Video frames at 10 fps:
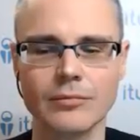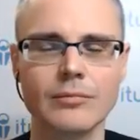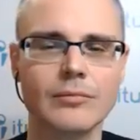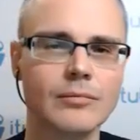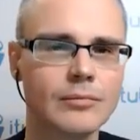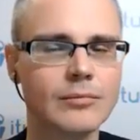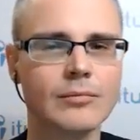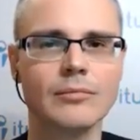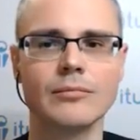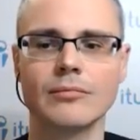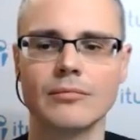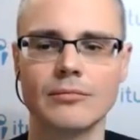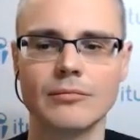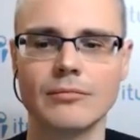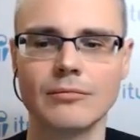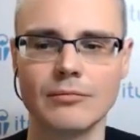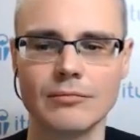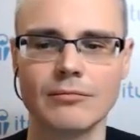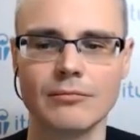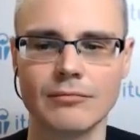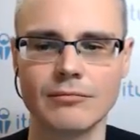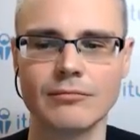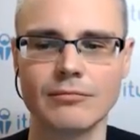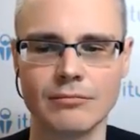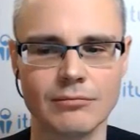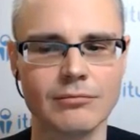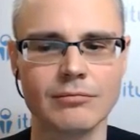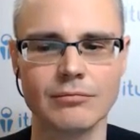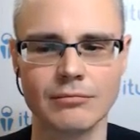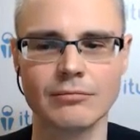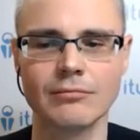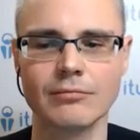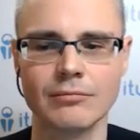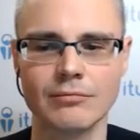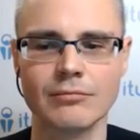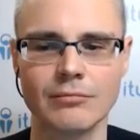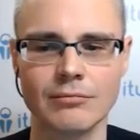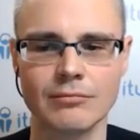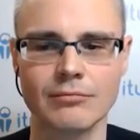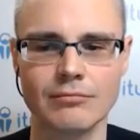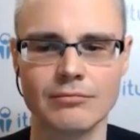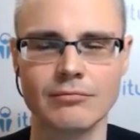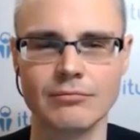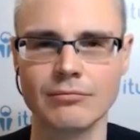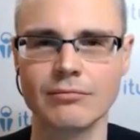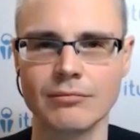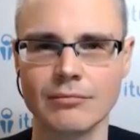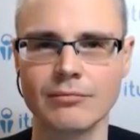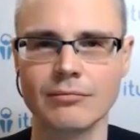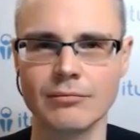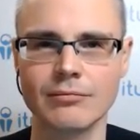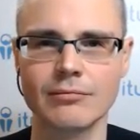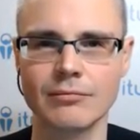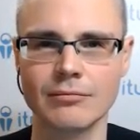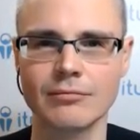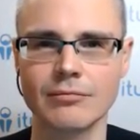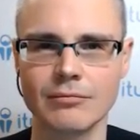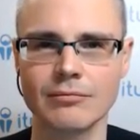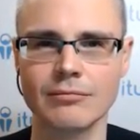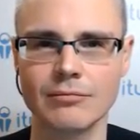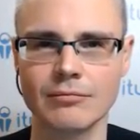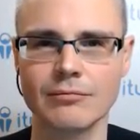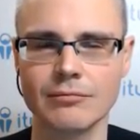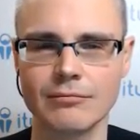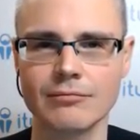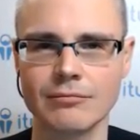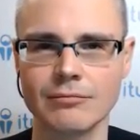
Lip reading: [no speech]